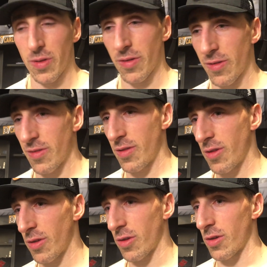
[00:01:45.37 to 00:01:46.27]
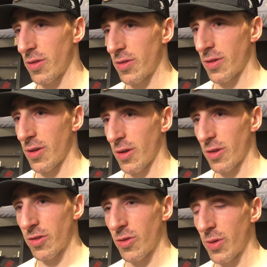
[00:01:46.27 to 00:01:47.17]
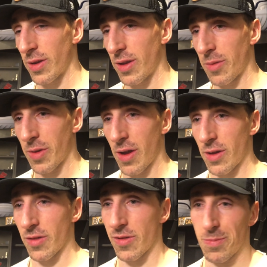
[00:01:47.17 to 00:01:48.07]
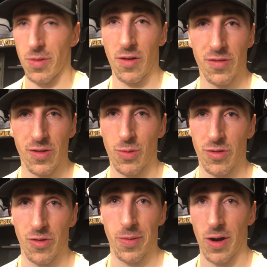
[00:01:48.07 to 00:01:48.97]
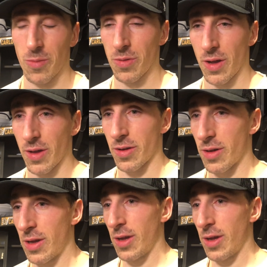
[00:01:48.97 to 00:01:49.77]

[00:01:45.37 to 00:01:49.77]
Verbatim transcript: He's good, uh, good two-way D man. He's obviously runs our power play and.